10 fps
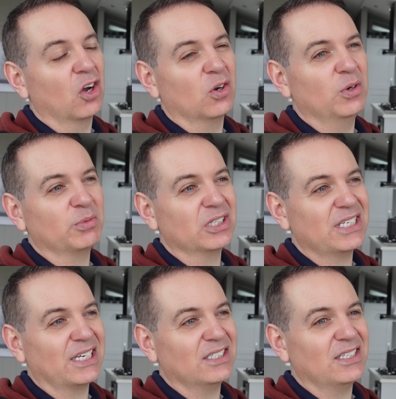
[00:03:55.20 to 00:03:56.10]
going up to
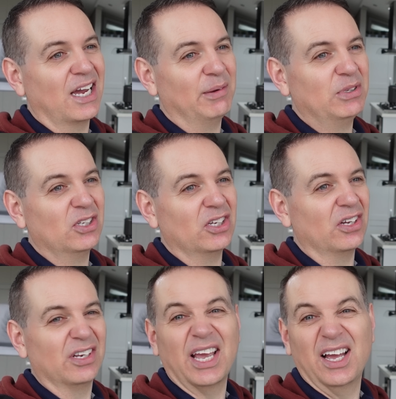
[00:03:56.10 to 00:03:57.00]
60 times.
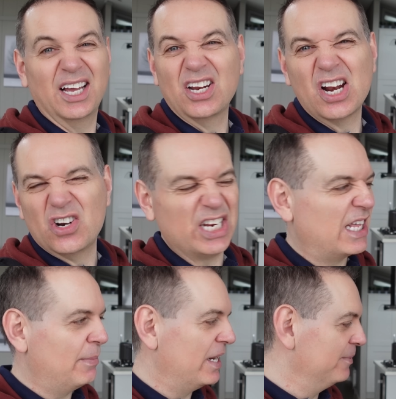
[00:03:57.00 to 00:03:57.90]
So yeah, I, I don't need.
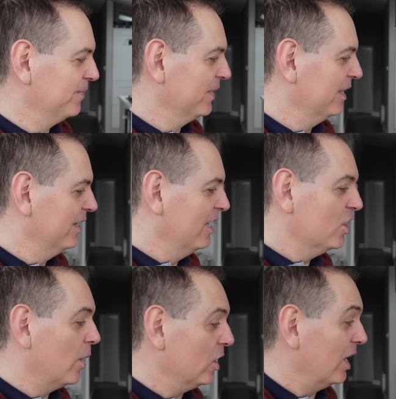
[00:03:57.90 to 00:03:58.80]
We that. ain't going for 60
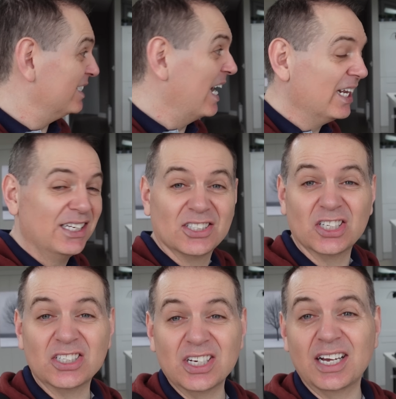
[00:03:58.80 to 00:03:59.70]
days. No, I know exactly.
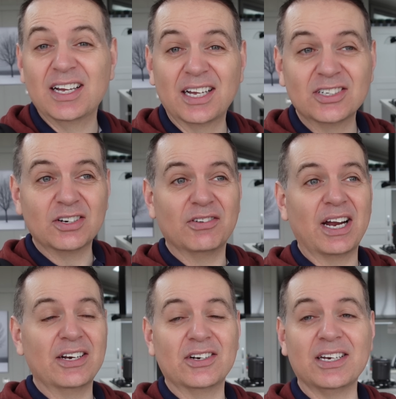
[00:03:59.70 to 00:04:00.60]
So I, I
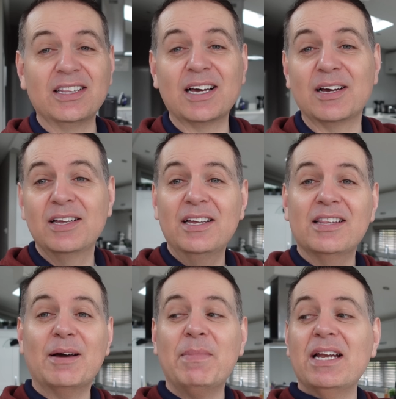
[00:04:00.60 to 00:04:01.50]
don't. I don't need that
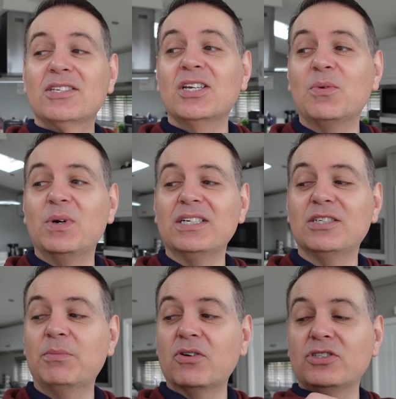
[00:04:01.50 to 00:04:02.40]
that many. So uh,
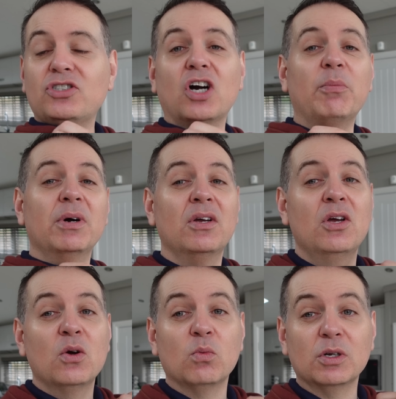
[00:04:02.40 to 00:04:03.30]
tomorrow's job
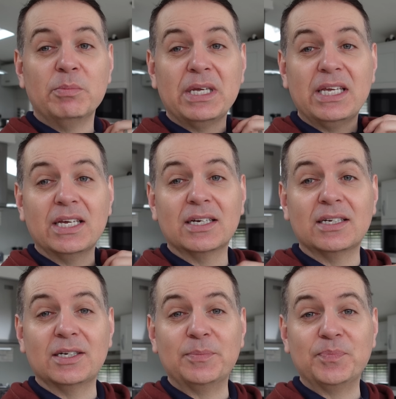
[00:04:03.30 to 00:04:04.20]
will be
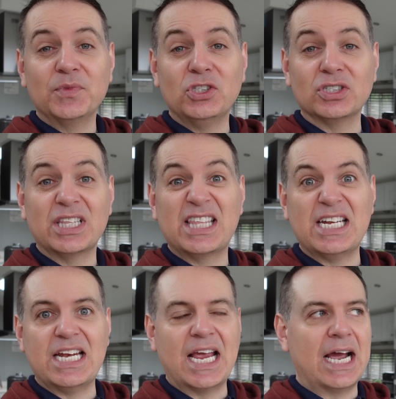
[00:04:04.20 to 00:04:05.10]
um, just thinning it